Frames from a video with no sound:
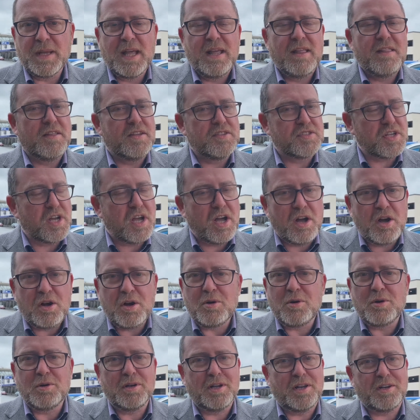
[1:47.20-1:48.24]
There's a
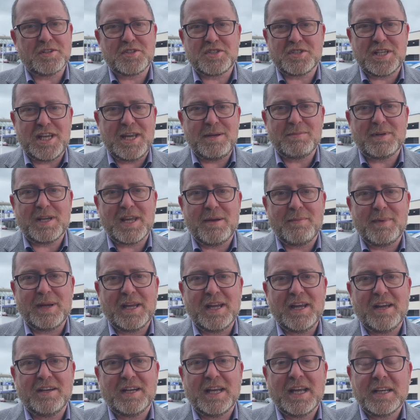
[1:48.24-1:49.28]
whole lot of steam
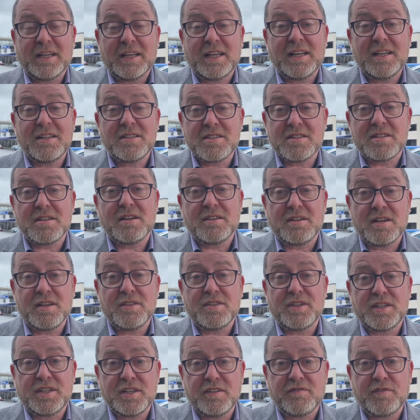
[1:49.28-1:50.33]
coming out and kids don't know
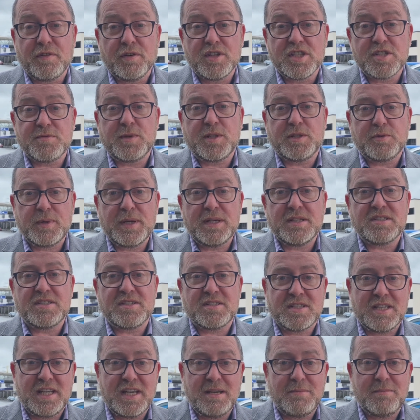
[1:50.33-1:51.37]
the difference between
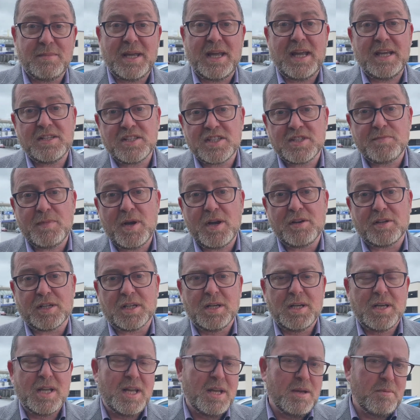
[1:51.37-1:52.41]
steam and smoke.
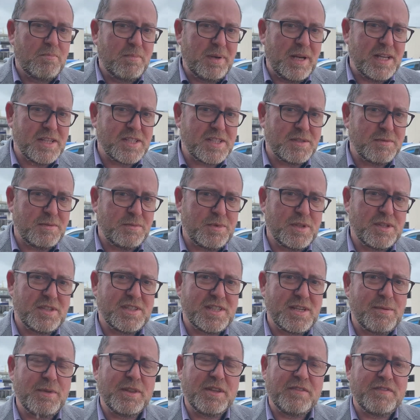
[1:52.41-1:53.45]
Plus, with
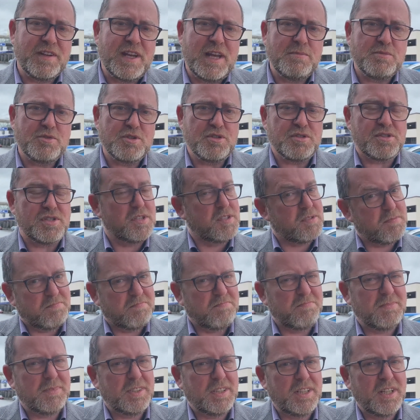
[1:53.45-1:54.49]
some of the vape juices,
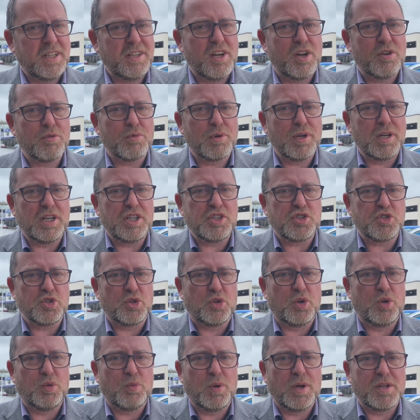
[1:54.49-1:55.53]
you're not really
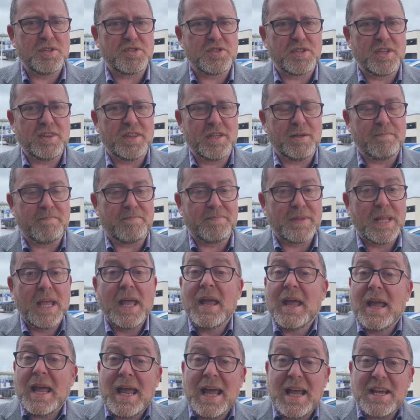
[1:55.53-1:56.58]
sure what's in them.
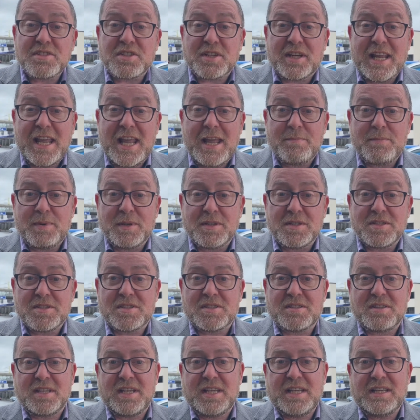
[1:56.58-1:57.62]
As it
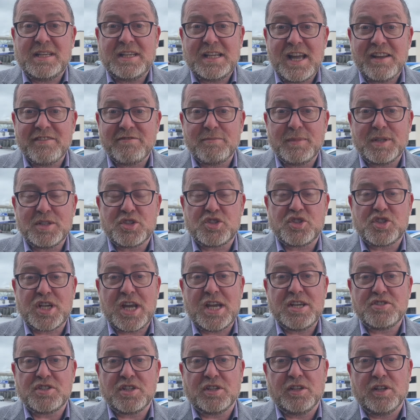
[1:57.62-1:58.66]
happens, the government's
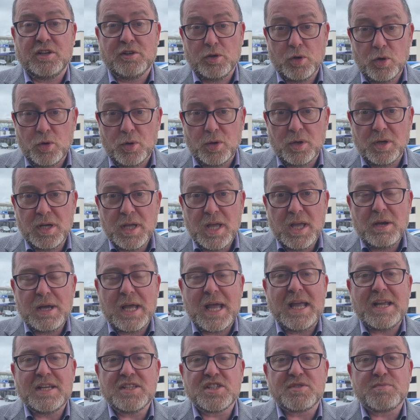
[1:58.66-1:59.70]
changing the law
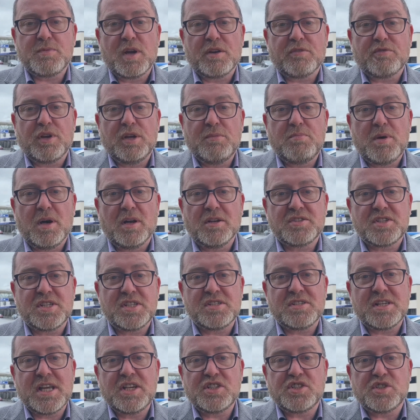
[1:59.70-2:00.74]
and smoke-free
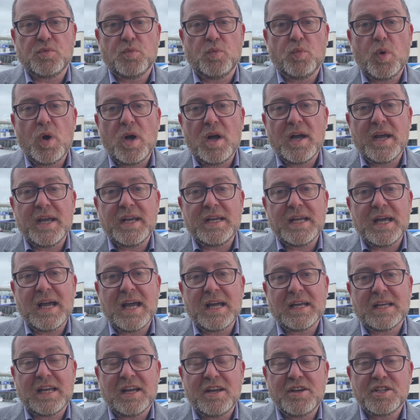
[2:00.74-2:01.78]
policies nationwide
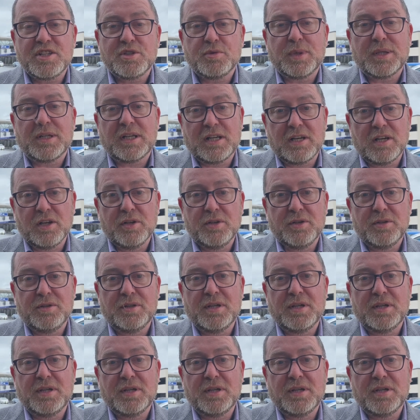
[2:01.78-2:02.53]
are going to include